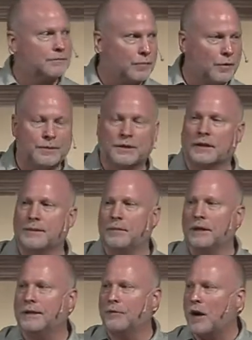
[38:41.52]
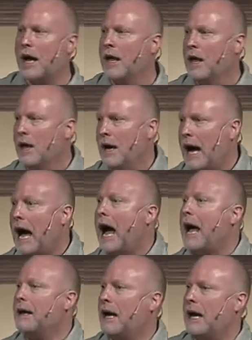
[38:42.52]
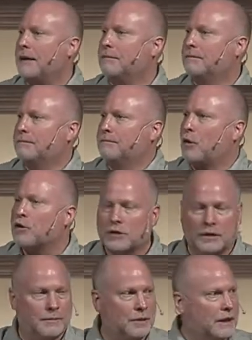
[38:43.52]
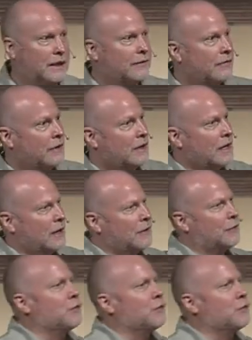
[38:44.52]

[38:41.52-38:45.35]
purposely believe, or I personally believe, that